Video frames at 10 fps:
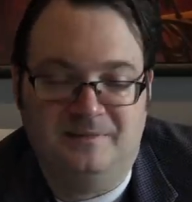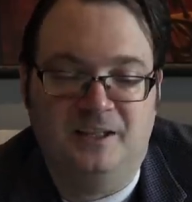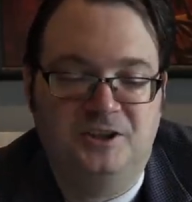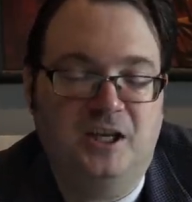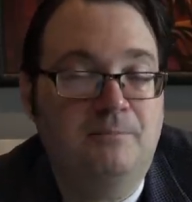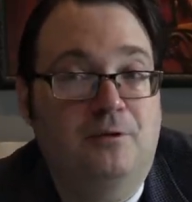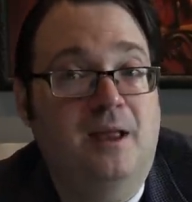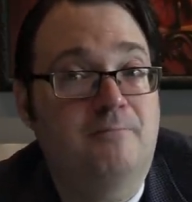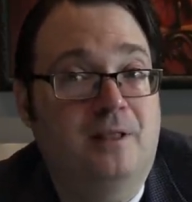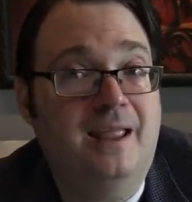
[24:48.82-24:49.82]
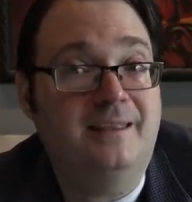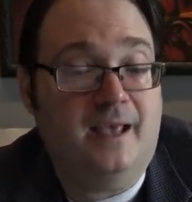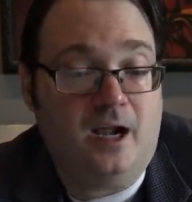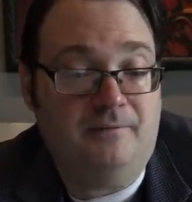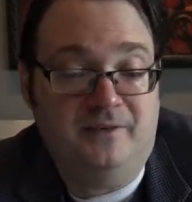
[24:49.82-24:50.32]
She had play- played
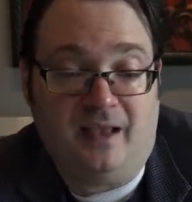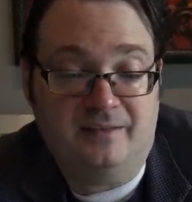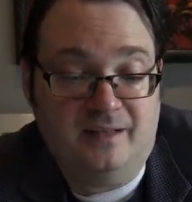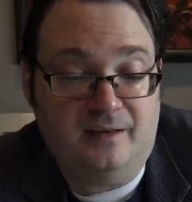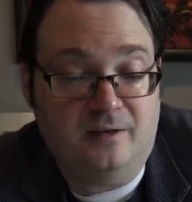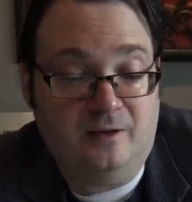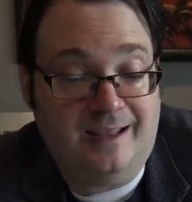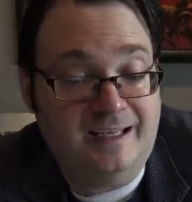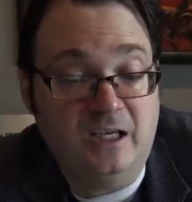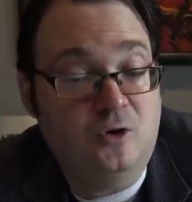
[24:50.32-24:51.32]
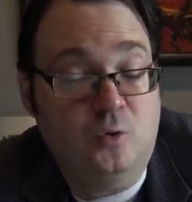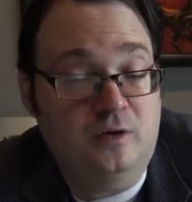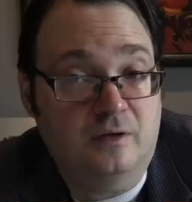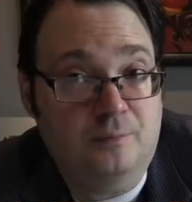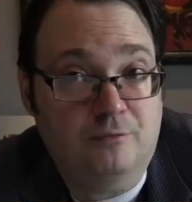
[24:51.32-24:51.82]
that off as accidental, and he
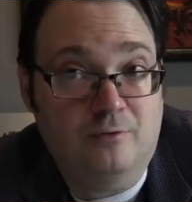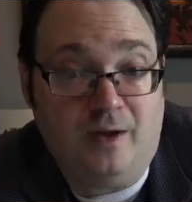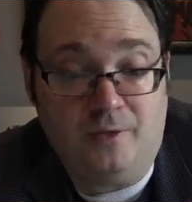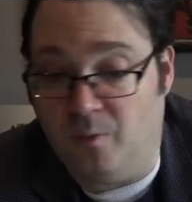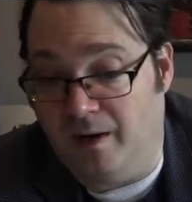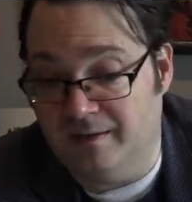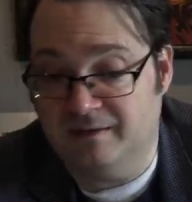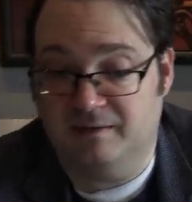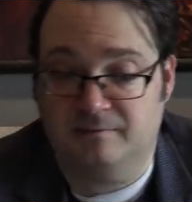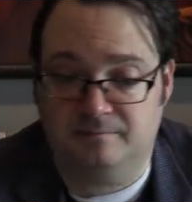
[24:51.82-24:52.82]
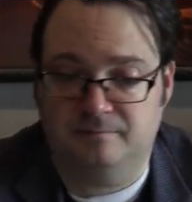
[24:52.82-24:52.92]
couldn't prove otherwise.